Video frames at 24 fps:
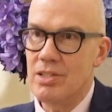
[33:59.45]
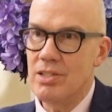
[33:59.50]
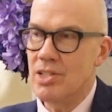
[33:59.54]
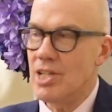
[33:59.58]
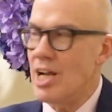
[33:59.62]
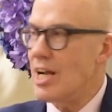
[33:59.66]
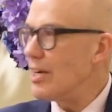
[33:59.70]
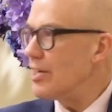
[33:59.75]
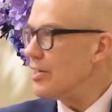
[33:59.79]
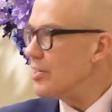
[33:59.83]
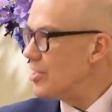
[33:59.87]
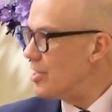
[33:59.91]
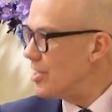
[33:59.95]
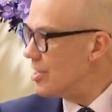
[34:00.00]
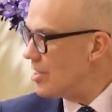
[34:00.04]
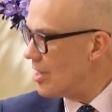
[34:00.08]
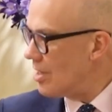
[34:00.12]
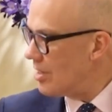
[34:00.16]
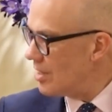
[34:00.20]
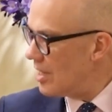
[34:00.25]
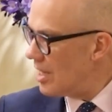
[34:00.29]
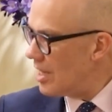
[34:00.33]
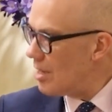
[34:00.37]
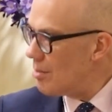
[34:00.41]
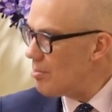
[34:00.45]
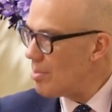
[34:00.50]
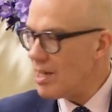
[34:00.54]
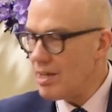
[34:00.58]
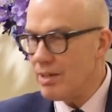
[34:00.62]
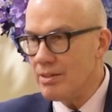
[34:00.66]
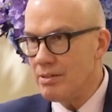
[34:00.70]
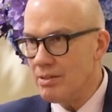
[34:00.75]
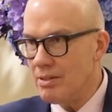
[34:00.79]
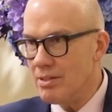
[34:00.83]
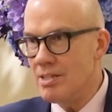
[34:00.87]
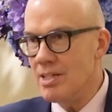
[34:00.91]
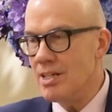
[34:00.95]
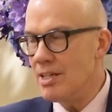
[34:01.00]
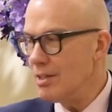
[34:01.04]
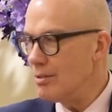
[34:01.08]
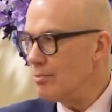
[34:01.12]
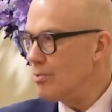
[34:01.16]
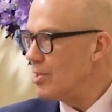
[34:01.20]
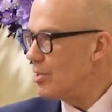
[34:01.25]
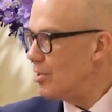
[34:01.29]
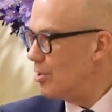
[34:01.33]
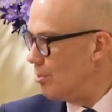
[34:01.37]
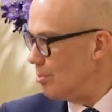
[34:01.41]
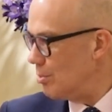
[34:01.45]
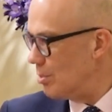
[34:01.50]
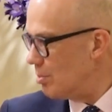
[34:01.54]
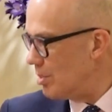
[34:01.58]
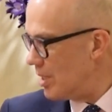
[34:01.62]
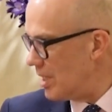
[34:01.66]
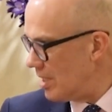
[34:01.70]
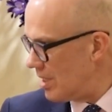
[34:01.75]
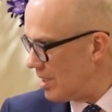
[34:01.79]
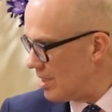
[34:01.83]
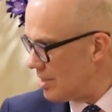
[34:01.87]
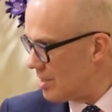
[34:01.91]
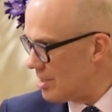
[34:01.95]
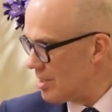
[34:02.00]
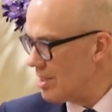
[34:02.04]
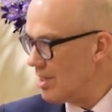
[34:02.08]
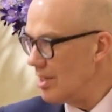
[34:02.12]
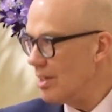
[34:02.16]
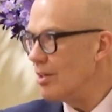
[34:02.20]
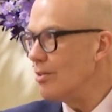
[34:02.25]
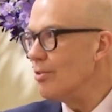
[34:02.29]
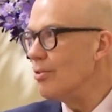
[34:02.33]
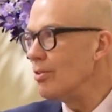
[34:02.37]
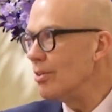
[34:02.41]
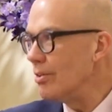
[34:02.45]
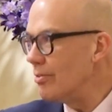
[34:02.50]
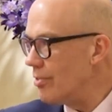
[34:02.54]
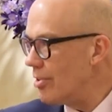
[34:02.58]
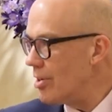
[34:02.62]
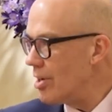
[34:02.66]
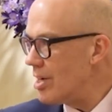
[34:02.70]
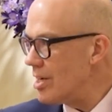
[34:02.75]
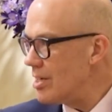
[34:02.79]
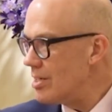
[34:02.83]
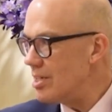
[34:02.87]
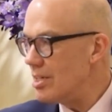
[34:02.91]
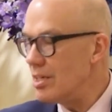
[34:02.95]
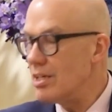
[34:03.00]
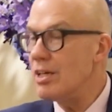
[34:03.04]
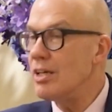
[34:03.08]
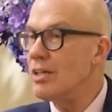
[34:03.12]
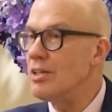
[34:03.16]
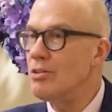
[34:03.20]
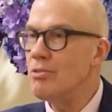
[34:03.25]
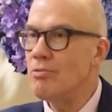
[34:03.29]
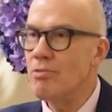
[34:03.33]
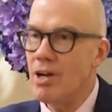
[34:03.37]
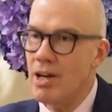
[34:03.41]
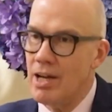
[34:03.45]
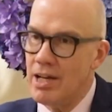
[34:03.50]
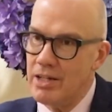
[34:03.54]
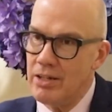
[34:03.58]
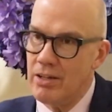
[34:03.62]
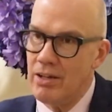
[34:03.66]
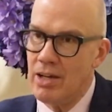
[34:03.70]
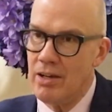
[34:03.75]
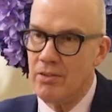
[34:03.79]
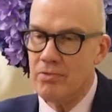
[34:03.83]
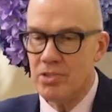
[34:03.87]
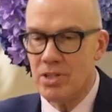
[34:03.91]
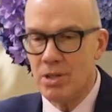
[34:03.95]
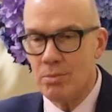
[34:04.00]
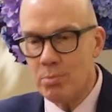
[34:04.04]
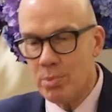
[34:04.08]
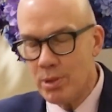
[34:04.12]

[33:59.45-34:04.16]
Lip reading: challenges, aren't they, about dealing with human beings and all the variety. And you're right. You have some